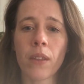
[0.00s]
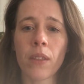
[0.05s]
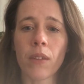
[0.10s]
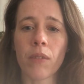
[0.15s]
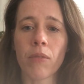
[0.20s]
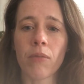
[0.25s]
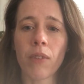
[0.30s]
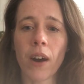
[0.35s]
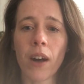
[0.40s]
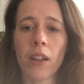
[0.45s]

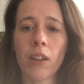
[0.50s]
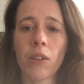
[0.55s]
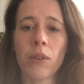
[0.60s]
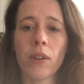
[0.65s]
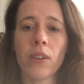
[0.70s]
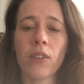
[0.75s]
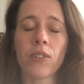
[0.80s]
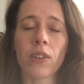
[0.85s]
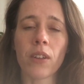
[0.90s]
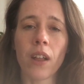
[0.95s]
The
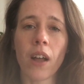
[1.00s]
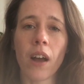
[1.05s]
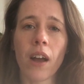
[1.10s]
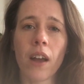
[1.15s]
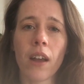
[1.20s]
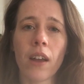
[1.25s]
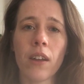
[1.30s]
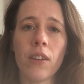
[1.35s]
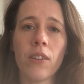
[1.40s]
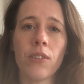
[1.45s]
following
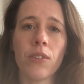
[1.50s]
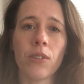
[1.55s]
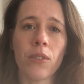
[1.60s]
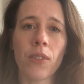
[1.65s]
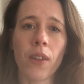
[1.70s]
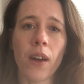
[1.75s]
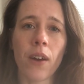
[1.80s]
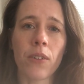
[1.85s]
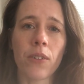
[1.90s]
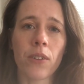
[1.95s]
July
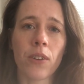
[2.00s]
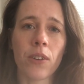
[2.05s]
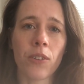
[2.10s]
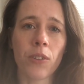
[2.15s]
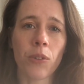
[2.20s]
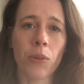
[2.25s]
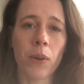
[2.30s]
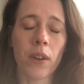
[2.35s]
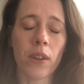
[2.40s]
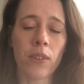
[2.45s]

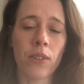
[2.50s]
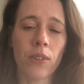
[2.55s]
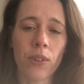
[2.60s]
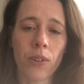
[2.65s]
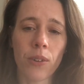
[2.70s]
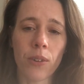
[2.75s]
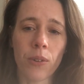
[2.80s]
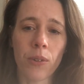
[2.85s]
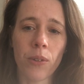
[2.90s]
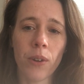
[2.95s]

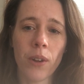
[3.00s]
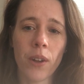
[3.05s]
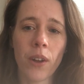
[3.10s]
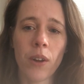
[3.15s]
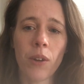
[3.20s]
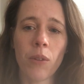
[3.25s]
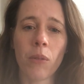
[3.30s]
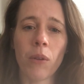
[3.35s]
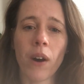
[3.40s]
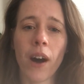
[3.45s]
2022,
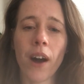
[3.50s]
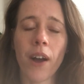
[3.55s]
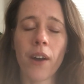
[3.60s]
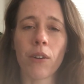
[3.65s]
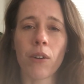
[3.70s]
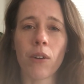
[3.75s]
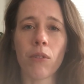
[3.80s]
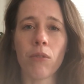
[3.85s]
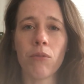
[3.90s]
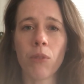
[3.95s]
we'll
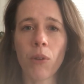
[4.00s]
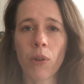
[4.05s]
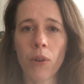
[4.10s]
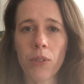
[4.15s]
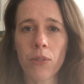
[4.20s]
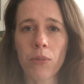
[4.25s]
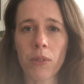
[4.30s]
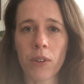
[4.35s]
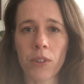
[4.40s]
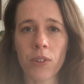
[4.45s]
hire a
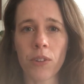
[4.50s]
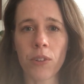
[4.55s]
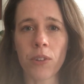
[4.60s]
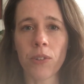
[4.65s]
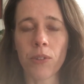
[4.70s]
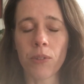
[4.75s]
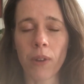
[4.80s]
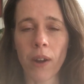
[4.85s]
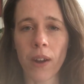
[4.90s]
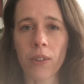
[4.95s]
4th regional
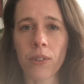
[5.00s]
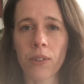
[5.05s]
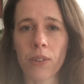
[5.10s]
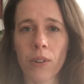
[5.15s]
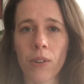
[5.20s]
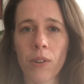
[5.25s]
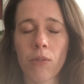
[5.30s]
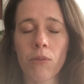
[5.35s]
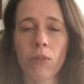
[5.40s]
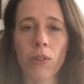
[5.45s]

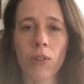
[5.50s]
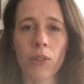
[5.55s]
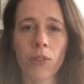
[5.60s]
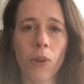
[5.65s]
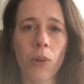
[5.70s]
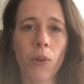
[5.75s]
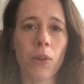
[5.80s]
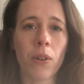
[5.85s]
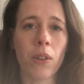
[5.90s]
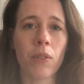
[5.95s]
director for a
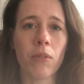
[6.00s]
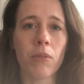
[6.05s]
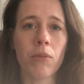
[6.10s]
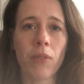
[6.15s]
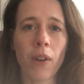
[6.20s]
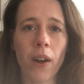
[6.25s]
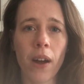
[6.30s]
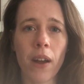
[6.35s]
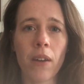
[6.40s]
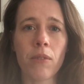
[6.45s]
total of
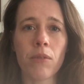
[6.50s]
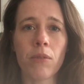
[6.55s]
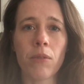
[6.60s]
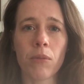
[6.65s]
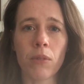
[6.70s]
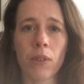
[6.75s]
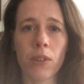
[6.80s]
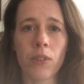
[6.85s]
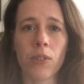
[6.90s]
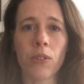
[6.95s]
5
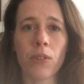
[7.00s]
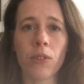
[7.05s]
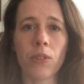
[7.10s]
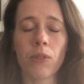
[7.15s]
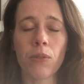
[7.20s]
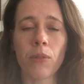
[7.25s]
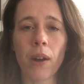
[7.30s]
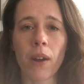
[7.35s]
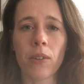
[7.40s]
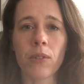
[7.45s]
regional
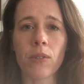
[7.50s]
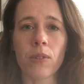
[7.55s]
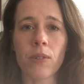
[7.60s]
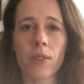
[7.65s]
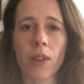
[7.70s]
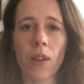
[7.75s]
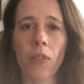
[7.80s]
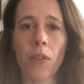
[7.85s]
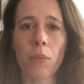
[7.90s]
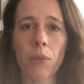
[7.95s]
directors
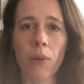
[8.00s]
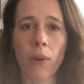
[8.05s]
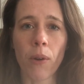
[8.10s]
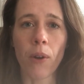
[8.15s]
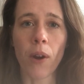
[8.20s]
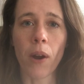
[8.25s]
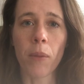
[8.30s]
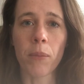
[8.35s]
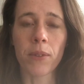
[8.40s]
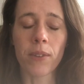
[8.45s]
on the
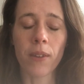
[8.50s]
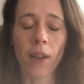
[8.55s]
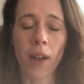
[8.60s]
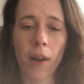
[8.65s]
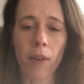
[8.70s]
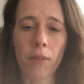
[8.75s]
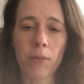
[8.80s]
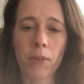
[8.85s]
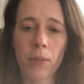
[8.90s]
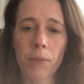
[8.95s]
program
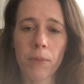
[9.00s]
staff.